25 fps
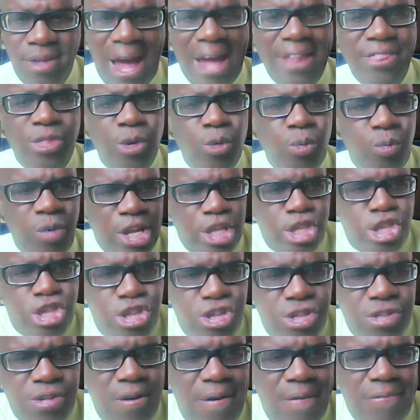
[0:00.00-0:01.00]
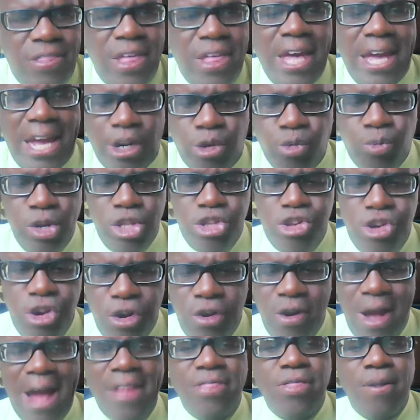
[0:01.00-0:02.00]
and the rich, they get
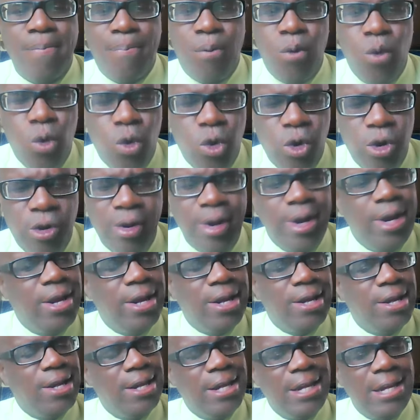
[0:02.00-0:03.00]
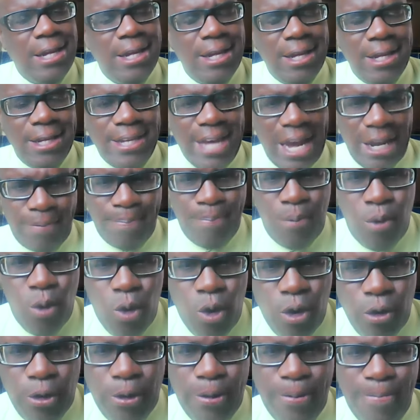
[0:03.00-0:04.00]
richer and the poor get
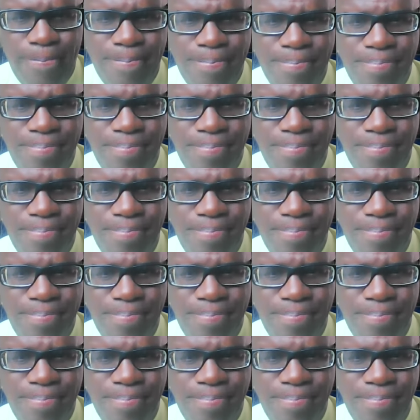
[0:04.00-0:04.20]
poor.